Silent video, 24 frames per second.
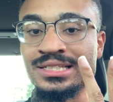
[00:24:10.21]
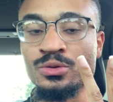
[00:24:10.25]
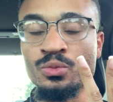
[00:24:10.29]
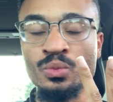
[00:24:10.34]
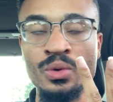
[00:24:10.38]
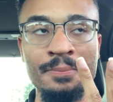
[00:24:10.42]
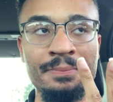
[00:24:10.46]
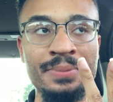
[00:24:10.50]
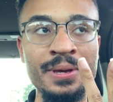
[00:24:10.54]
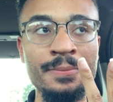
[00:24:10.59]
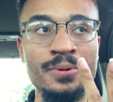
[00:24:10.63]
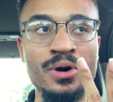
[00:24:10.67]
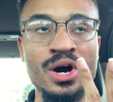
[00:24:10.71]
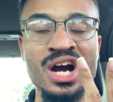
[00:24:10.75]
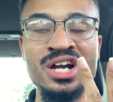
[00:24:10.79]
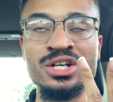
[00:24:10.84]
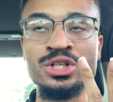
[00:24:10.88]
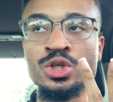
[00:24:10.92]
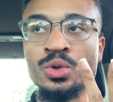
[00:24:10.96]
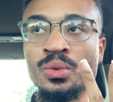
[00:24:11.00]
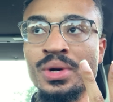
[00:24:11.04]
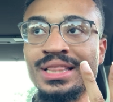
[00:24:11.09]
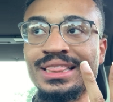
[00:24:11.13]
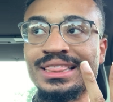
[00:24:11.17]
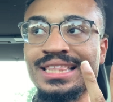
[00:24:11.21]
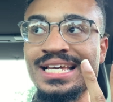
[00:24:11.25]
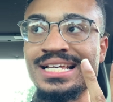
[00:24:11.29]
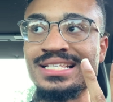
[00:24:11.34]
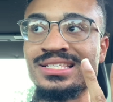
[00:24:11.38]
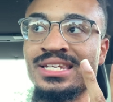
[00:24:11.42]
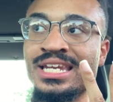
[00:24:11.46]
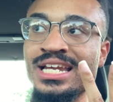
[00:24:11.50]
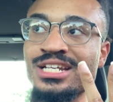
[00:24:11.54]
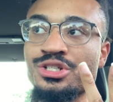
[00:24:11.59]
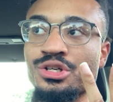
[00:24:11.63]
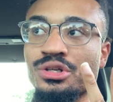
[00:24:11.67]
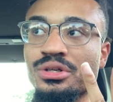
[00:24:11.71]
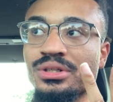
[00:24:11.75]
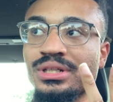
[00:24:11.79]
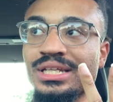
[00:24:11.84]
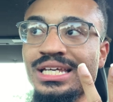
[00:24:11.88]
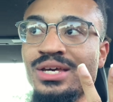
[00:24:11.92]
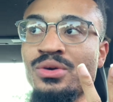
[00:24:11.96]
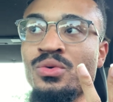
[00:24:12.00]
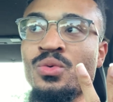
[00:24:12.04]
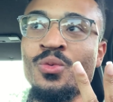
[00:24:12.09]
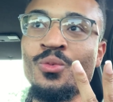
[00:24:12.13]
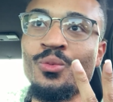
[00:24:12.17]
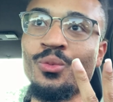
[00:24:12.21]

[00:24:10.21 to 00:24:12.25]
digitally,